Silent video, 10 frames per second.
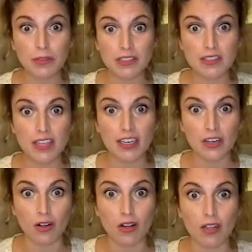remember the yeah. set
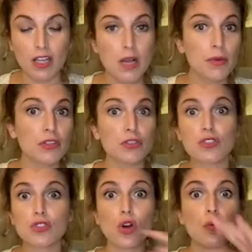at all, but there's
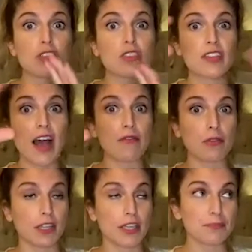so much
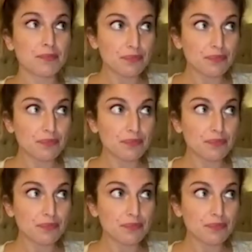scaffolding.